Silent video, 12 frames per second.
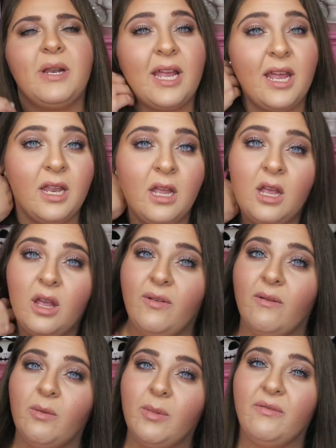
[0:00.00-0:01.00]
but again,
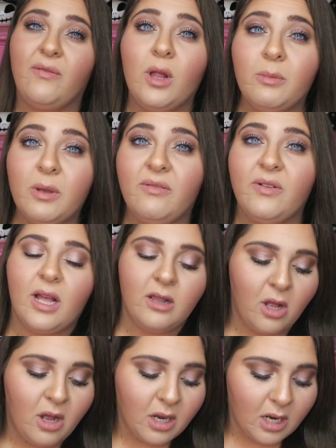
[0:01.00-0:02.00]
if you haven't been following me for
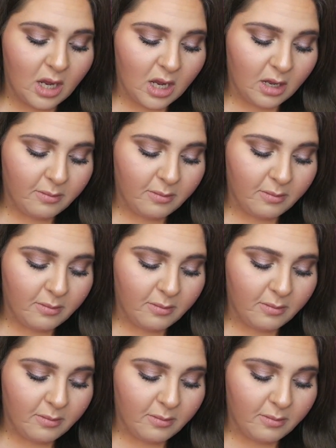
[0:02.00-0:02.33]
that long,